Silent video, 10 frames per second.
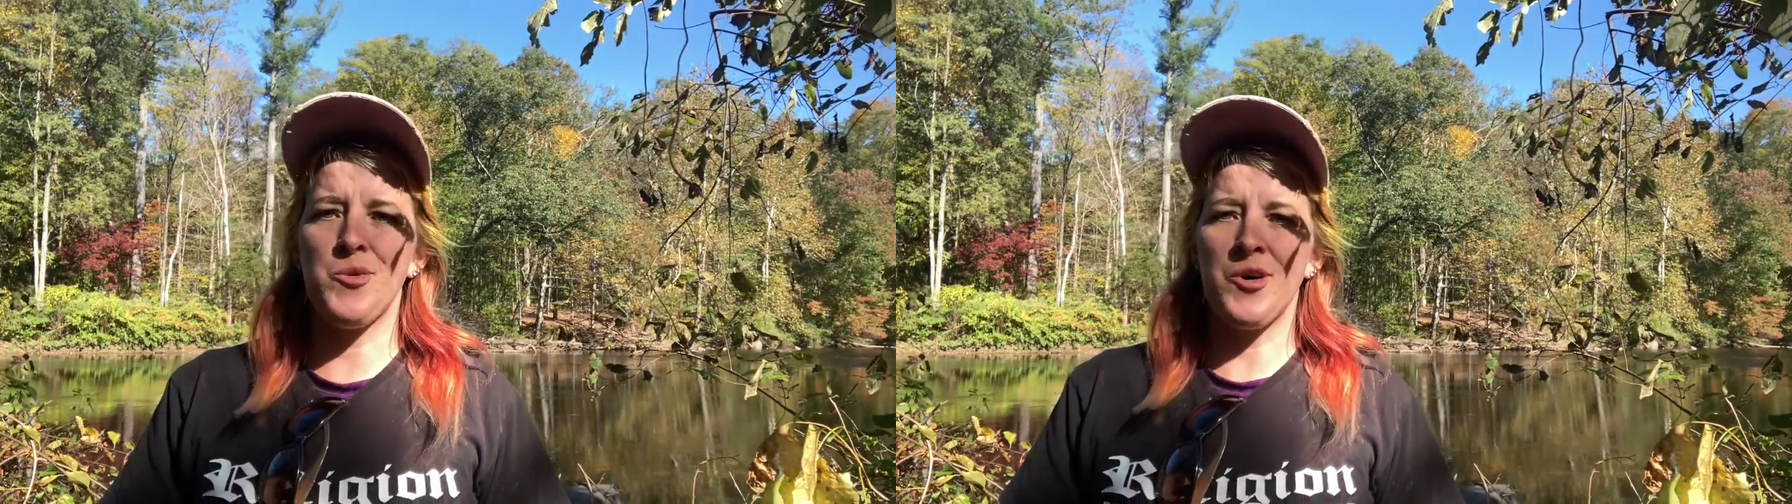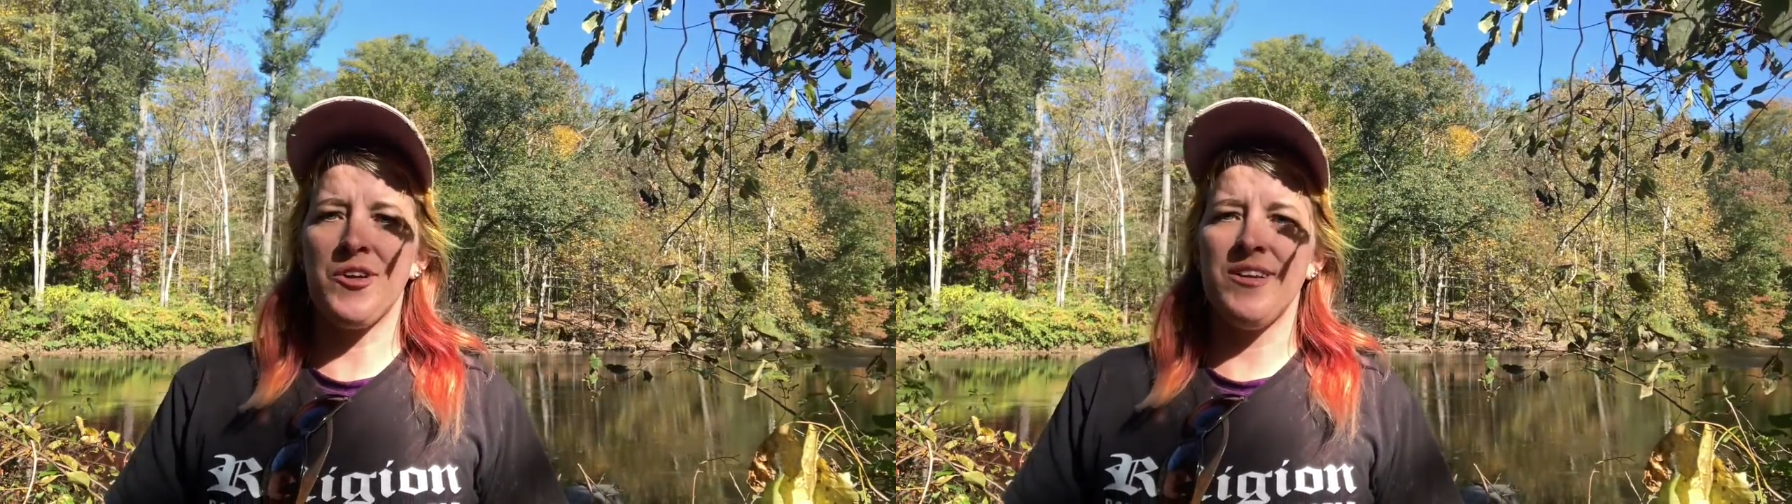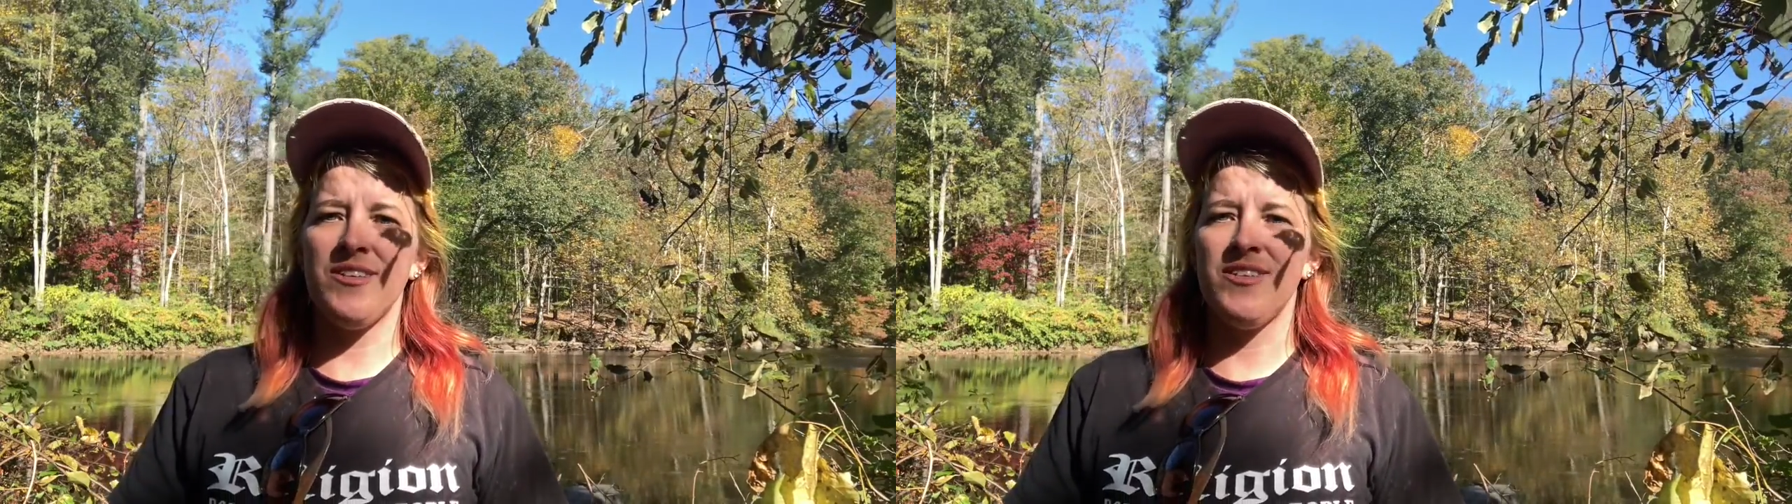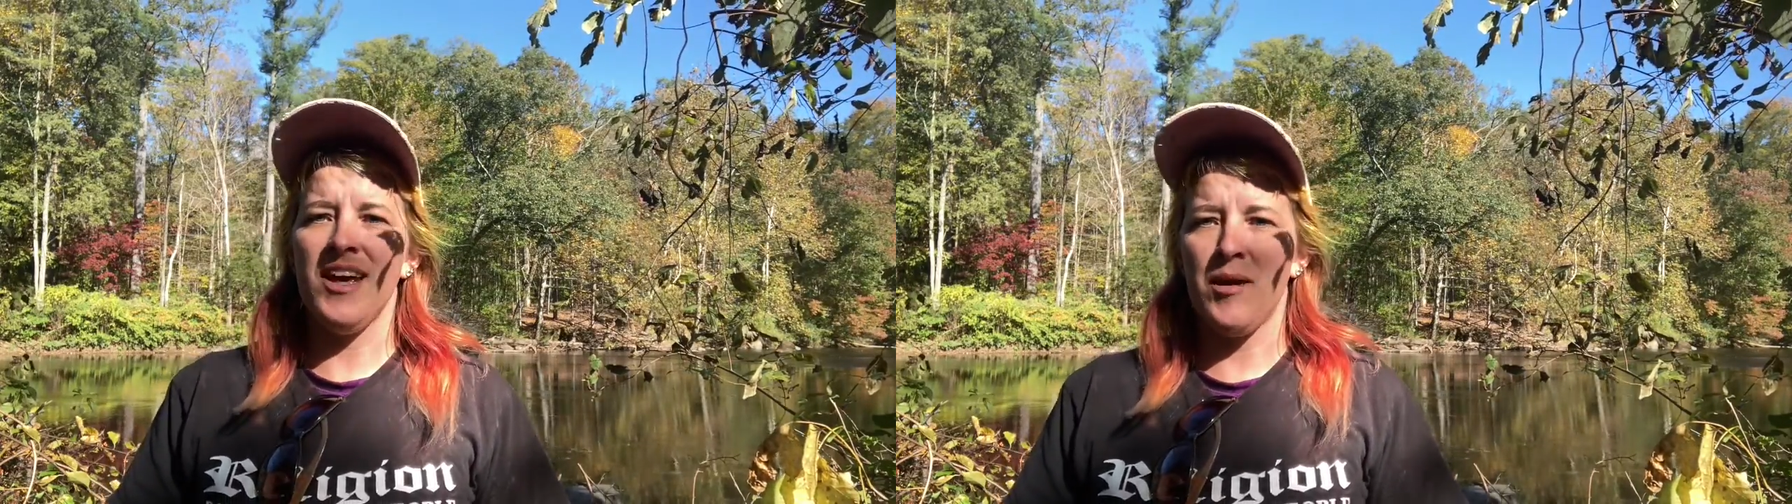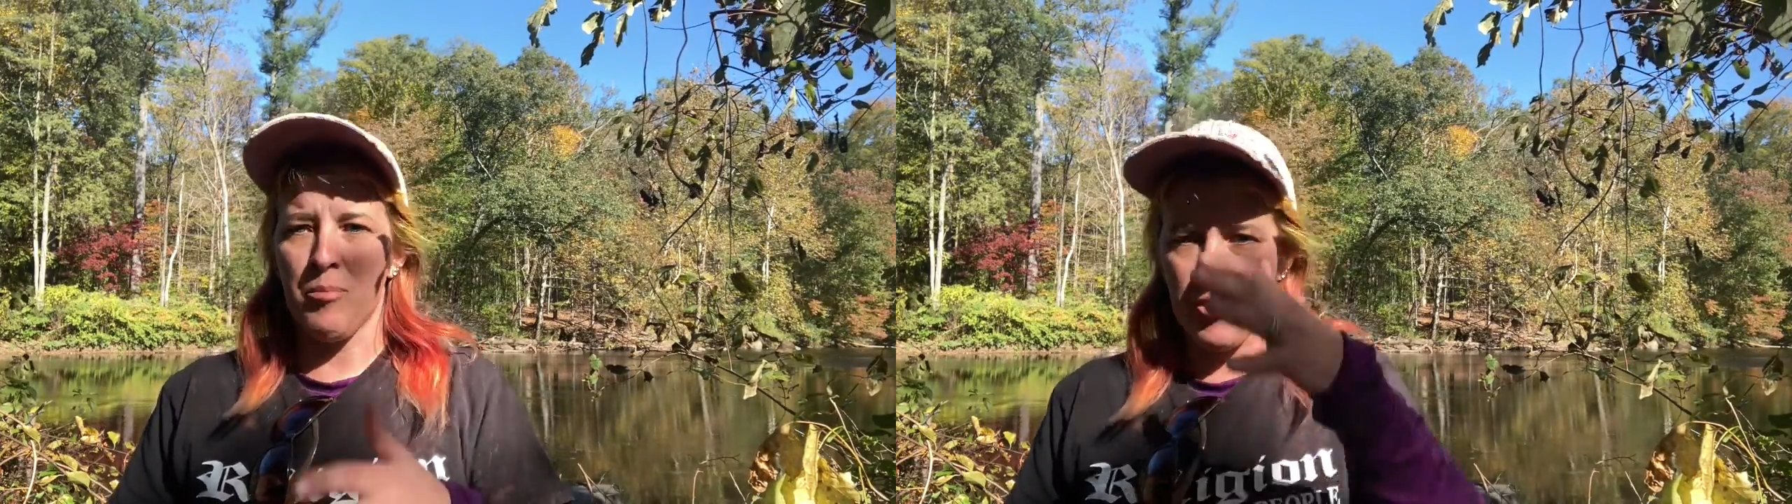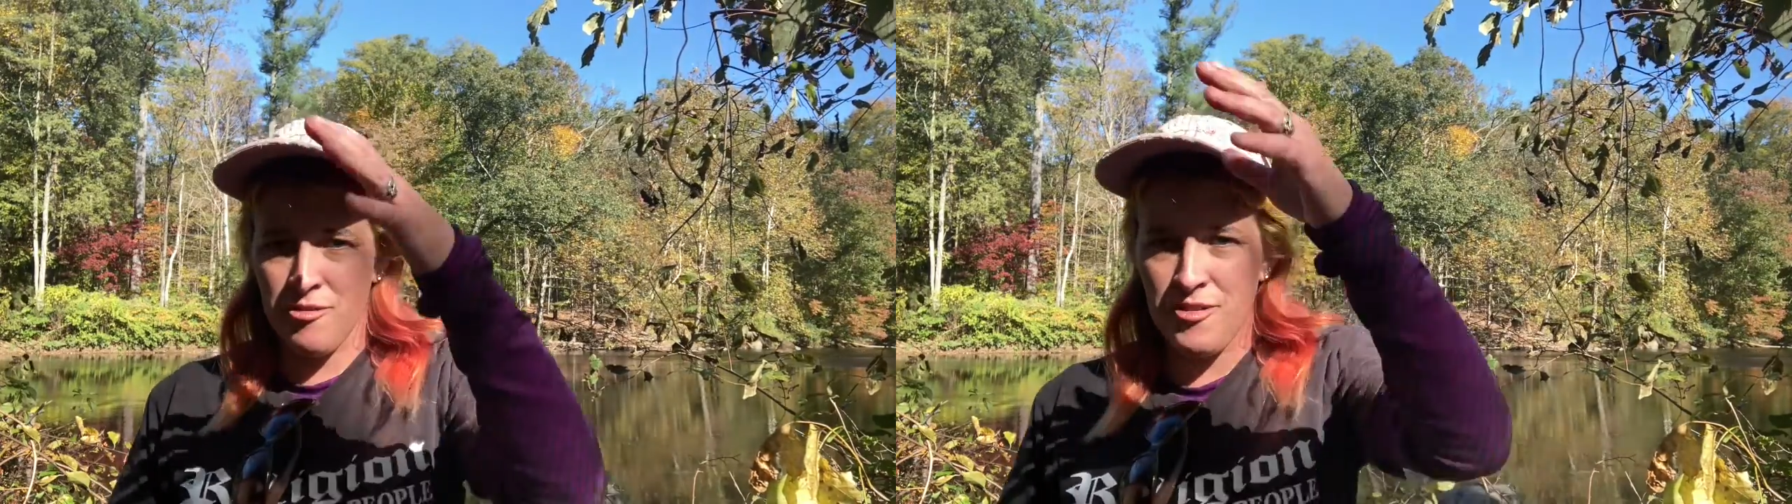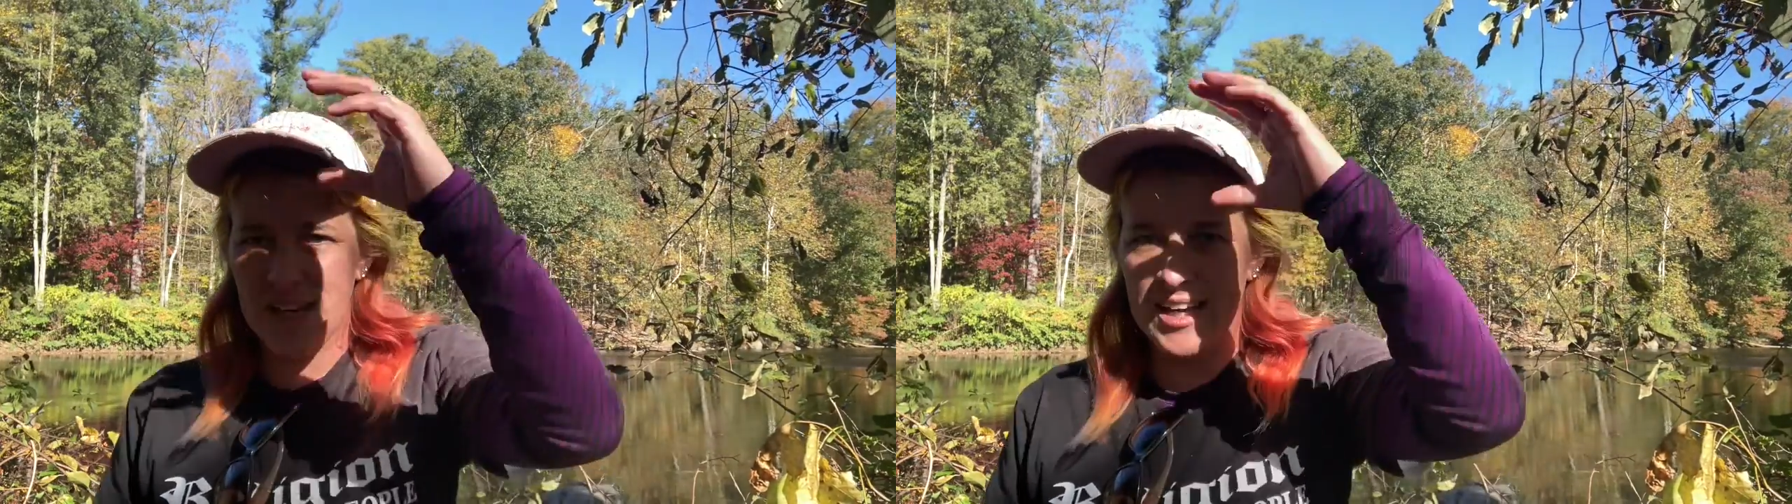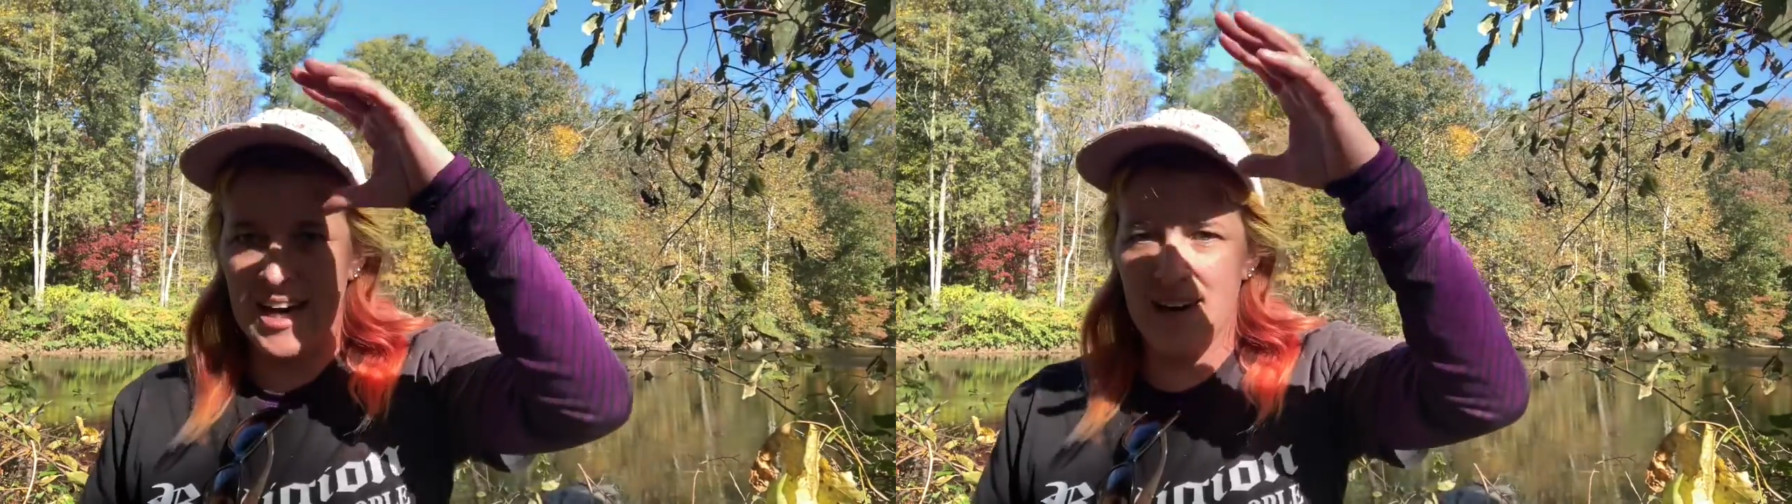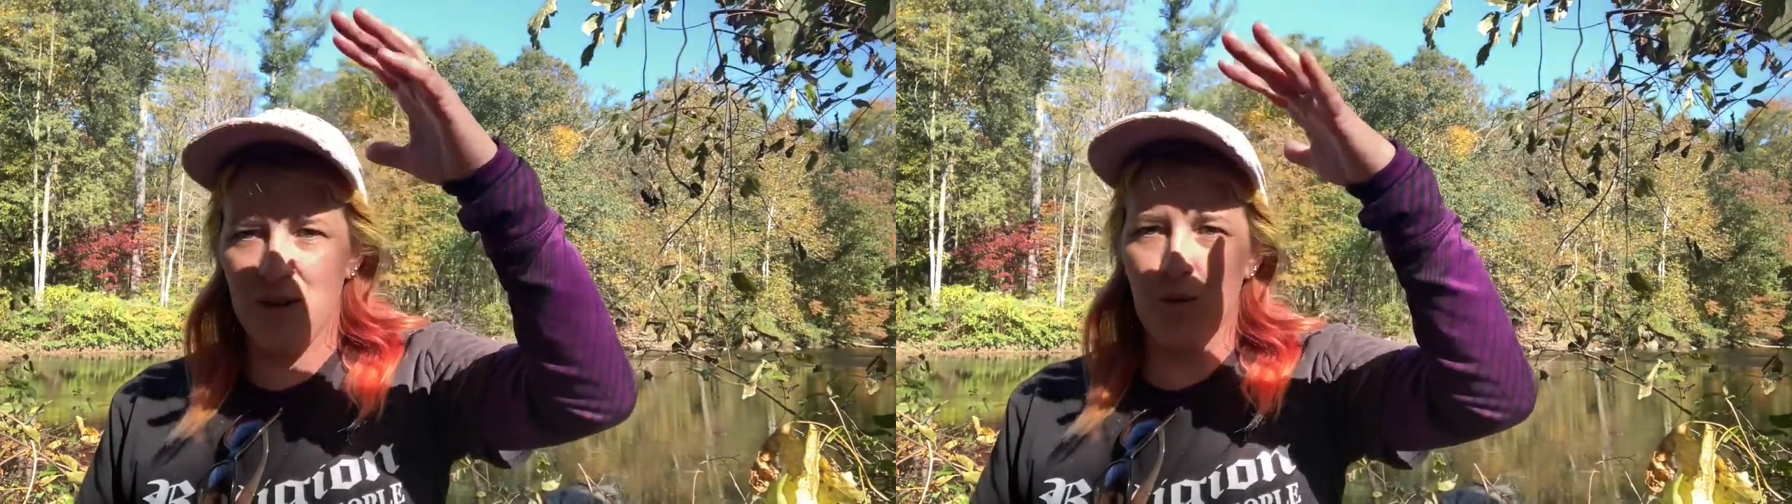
world is not perfect yet.